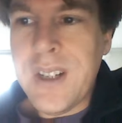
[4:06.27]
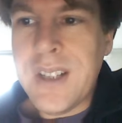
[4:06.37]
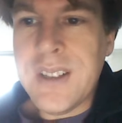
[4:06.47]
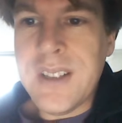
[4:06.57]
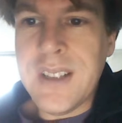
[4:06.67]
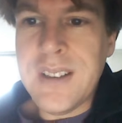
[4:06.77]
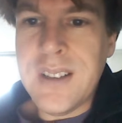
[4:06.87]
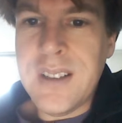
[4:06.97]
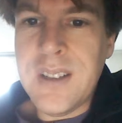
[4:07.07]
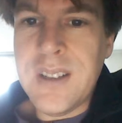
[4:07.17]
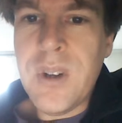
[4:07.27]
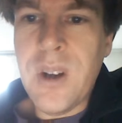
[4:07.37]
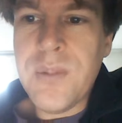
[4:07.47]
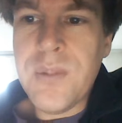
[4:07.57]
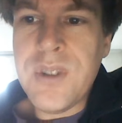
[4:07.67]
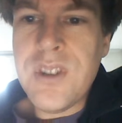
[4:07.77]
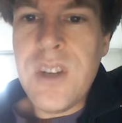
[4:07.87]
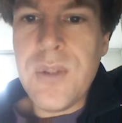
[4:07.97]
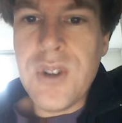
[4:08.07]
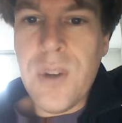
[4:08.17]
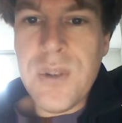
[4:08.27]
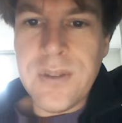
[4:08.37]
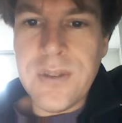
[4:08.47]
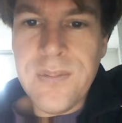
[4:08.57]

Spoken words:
and that is that it becomes the cheapest option.